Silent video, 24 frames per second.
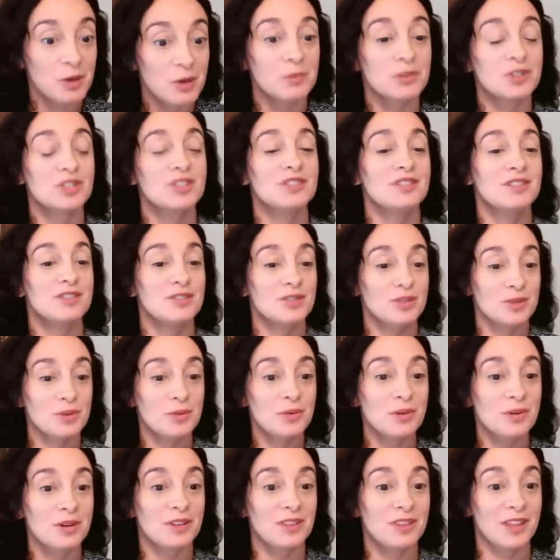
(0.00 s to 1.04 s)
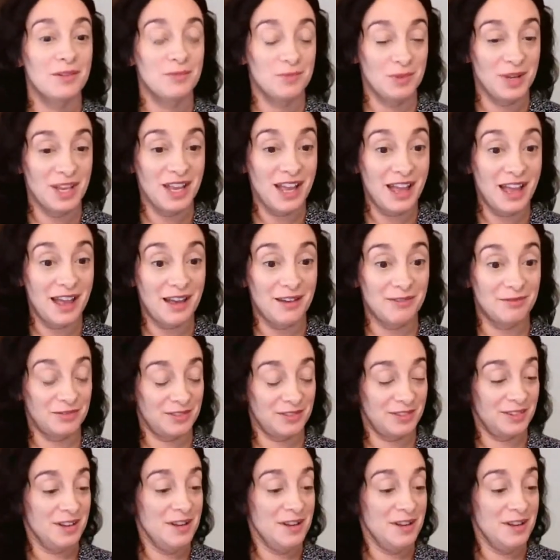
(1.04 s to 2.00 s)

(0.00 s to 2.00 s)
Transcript: which is ensure that we have